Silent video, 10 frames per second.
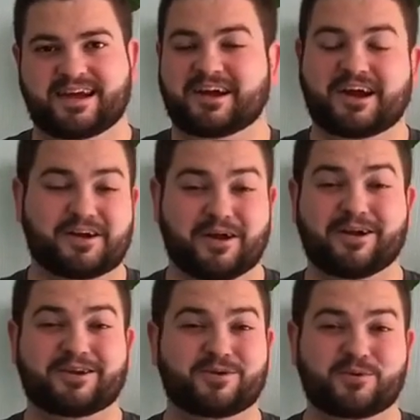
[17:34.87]

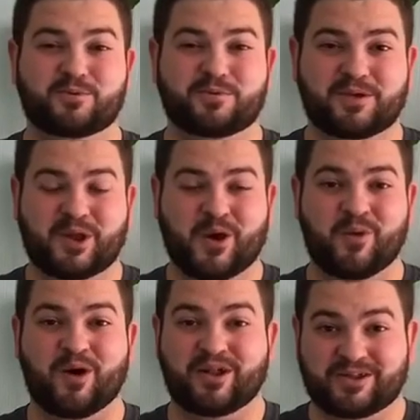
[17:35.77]
Are you, you
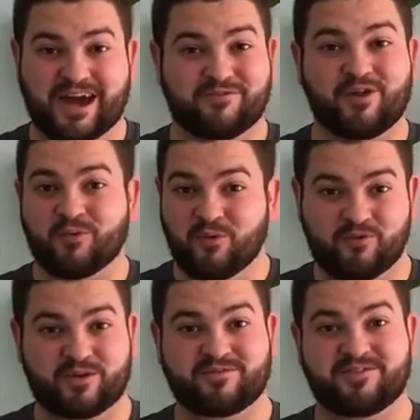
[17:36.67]
know, a lifelong
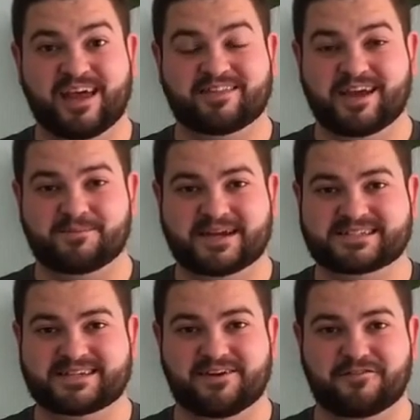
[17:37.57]
Wolverine fan like
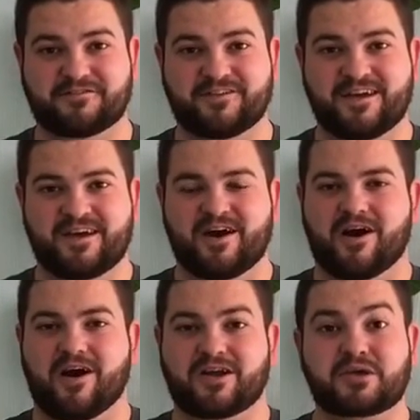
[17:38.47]
myself?
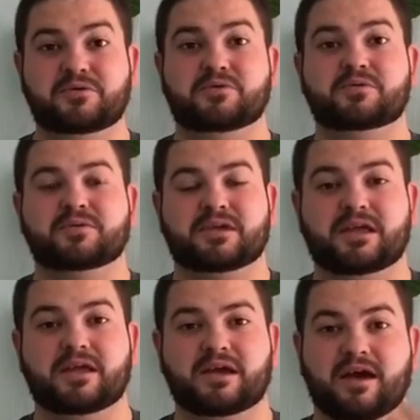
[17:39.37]
Are you
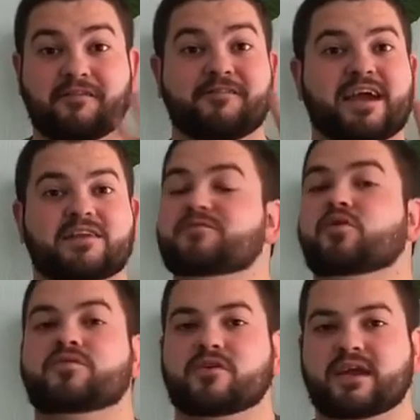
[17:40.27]
a fan of
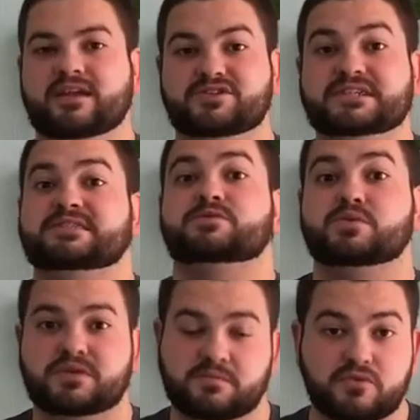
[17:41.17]
Wolverine just
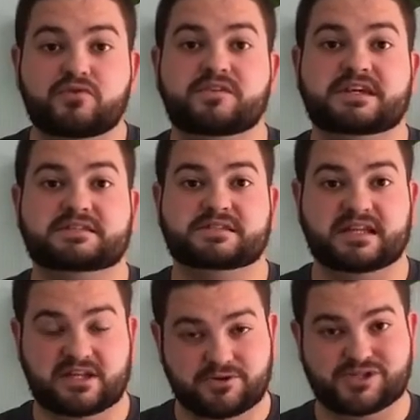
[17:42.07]
through the movies
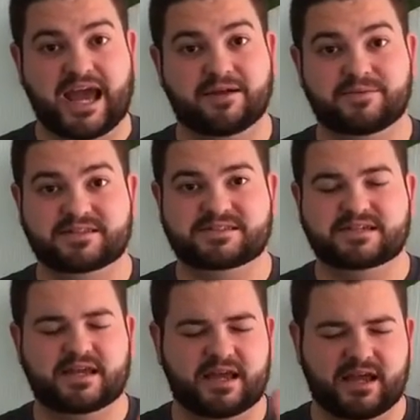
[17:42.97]
and Hugh Jackman's
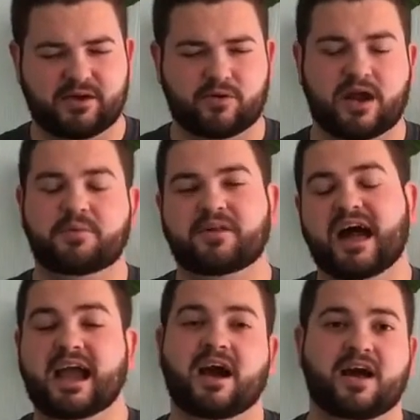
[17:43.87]
incredible
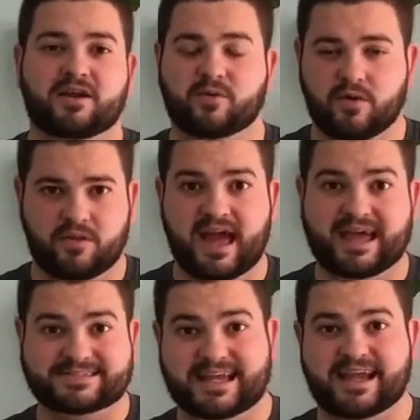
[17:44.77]
iconic role
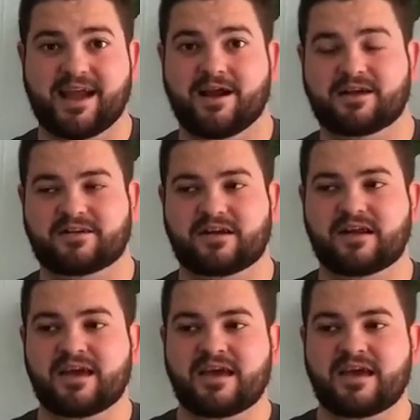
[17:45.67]
as that character?